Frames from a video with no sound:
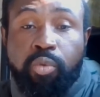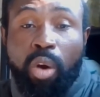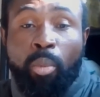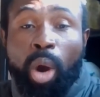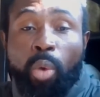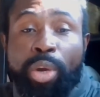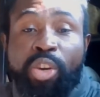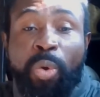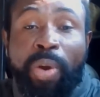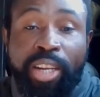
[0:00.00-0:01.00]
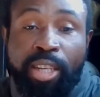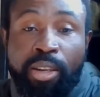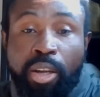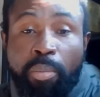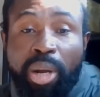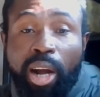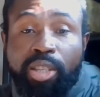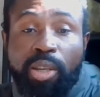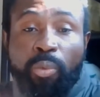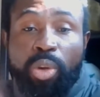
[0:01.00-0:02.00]
from what we're creating.
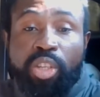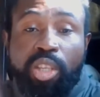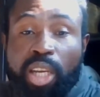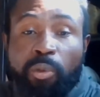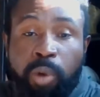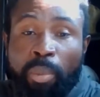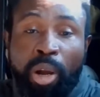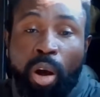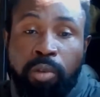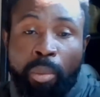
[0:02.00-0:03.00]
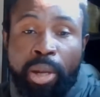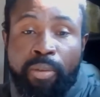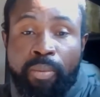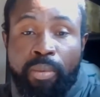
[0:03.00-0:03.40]
Because if we steal from the government,